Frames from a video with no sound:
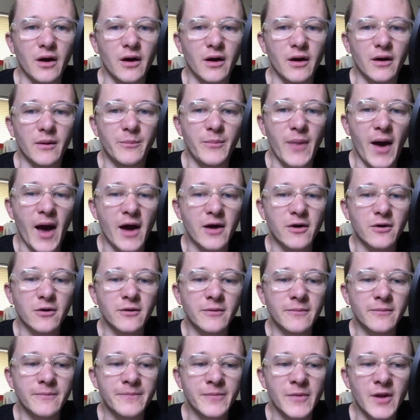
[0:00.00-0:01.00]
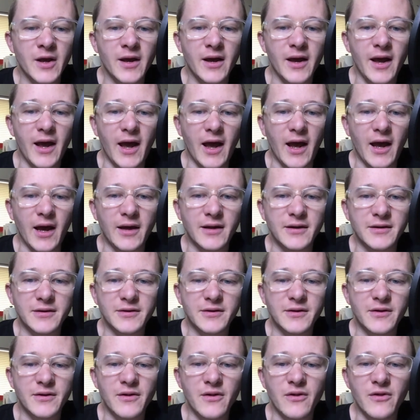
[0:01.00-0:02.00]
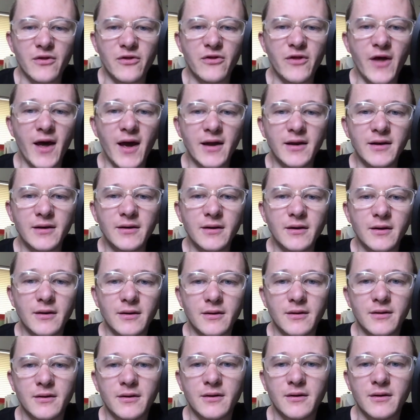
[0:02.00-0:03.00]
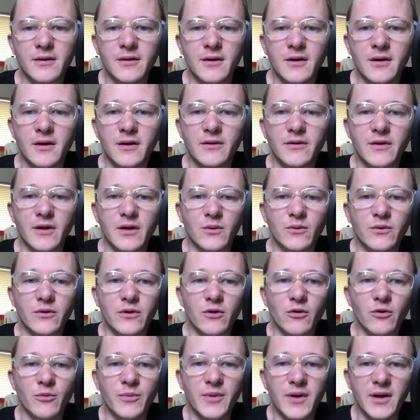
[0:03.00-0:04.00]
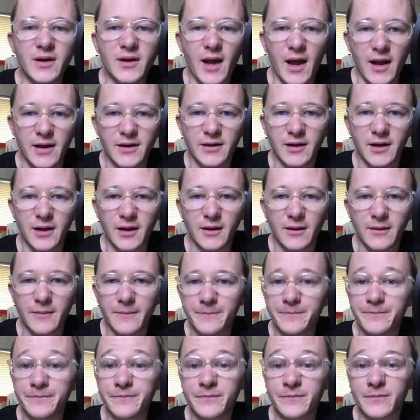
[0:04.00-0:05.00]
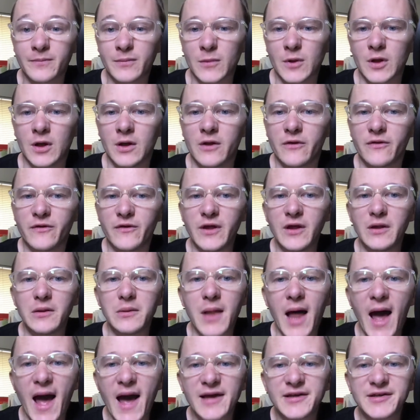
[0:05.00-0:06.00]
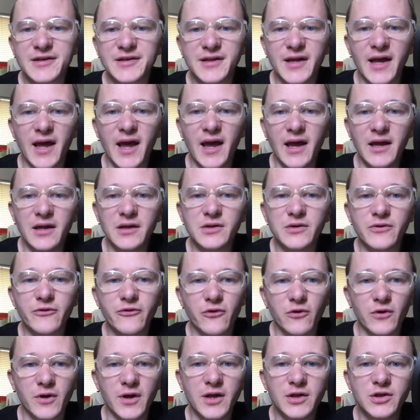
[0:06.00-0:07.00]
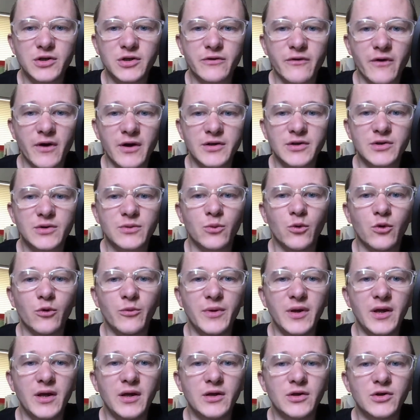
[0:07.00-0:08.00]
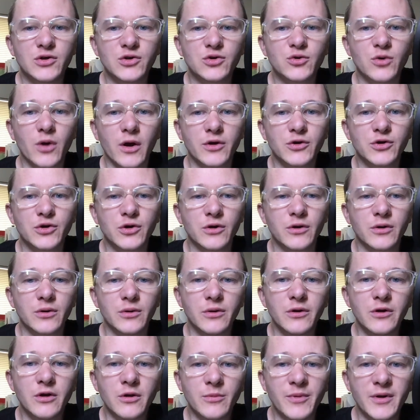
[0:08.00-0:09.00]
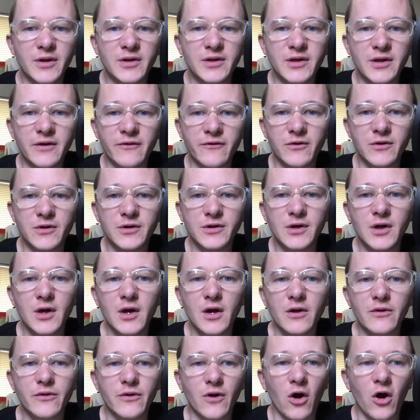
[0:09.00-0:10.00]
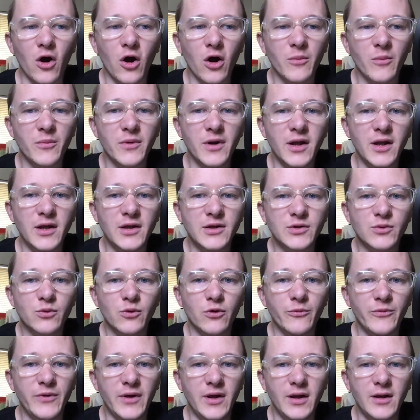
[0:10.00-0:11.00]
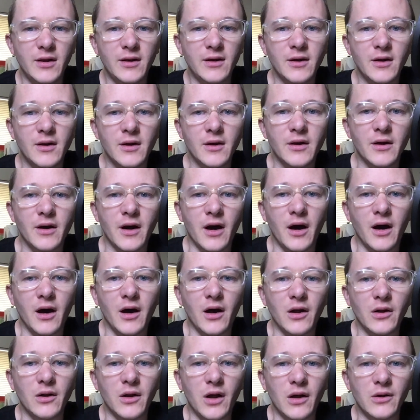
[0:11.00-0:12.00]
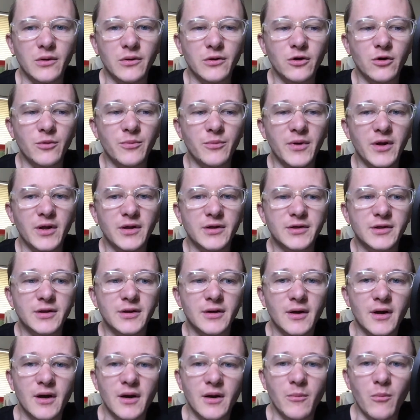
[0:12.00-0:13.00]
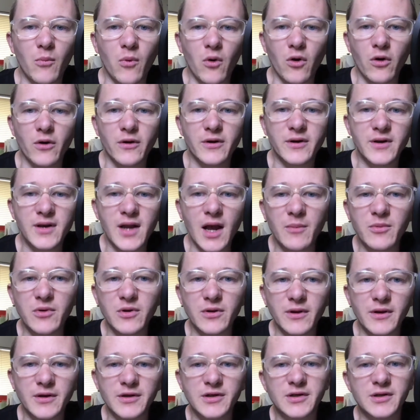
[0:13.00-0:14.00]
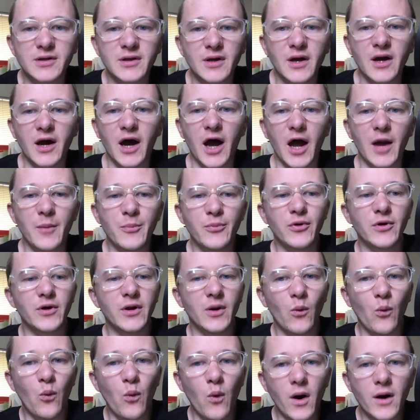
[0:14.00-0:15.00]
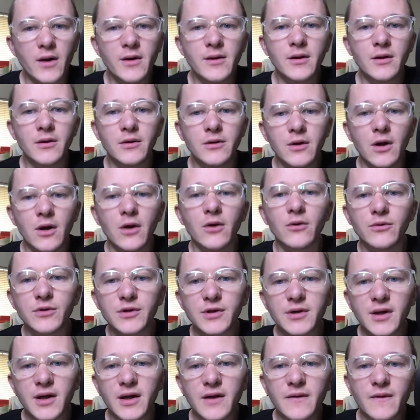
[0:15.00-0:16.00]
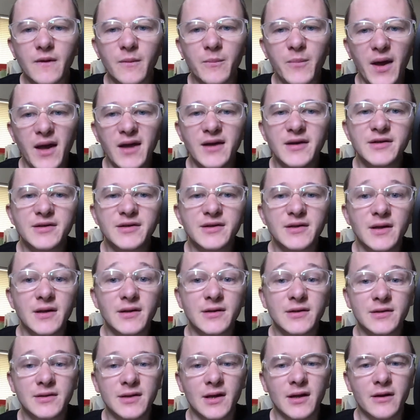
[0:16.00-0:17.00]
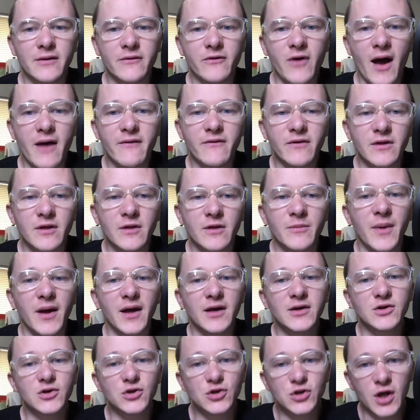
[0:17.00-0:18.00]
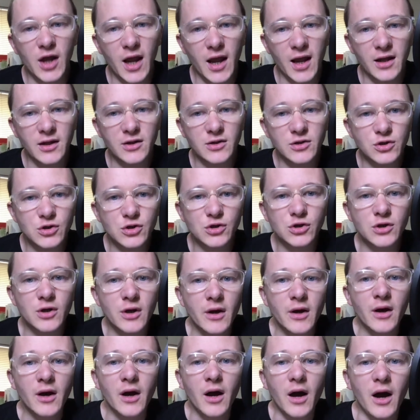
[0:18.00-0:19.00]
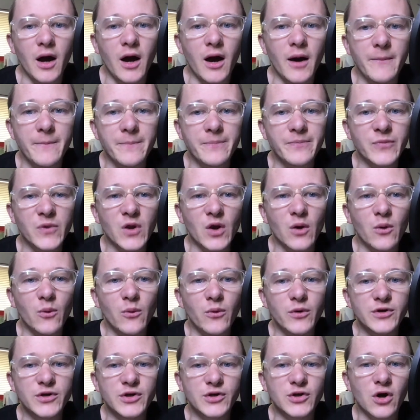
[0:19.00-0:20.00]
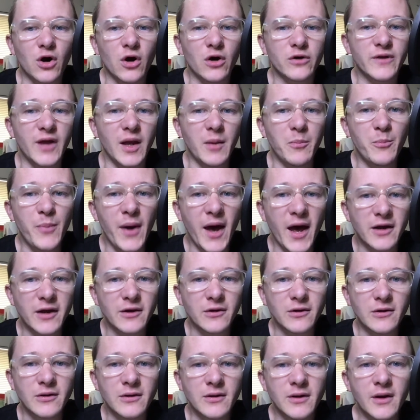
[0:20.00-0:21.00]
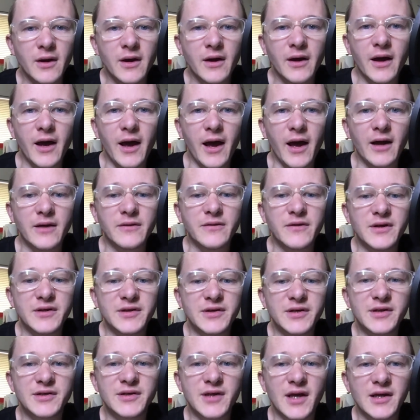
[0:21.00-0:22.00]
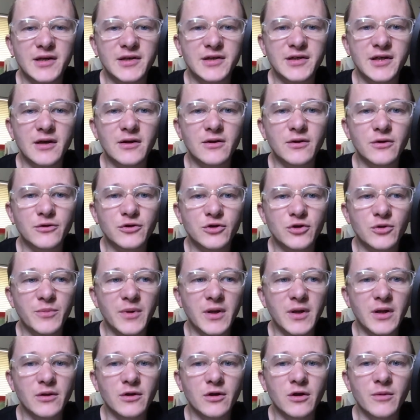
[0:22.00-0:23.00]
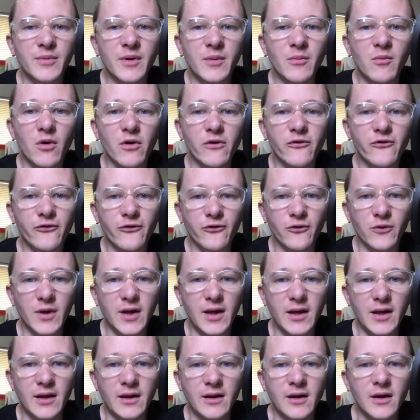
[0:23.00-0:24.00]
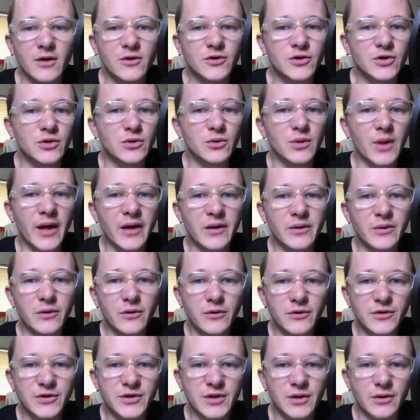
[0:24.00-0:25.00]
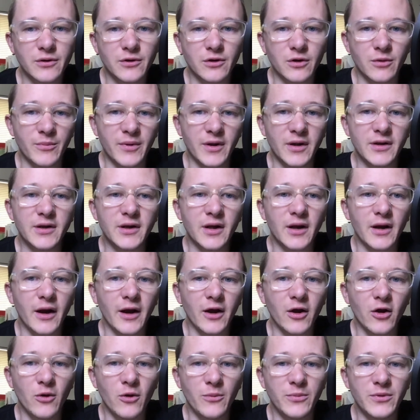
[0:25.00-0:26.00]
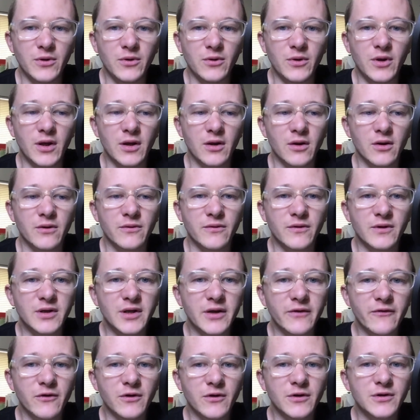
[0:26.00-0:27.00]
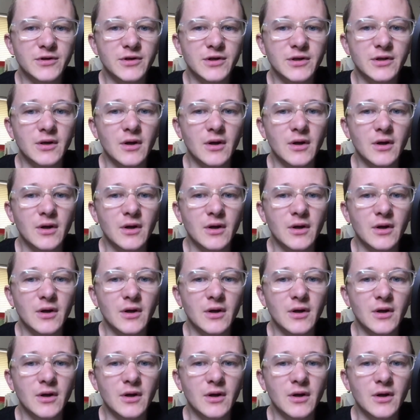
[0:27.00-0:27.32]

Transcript: pattern, and then there will be an ending. The last 8 for each of us will be structured a little bit different. The harmonies will be a little bit more nebulous. I put 1 note in the bass instead of having the bass change, which is called a pedal, and this is a signal to be a little bit more free, to let loose a little bit, and I hope you hear the difference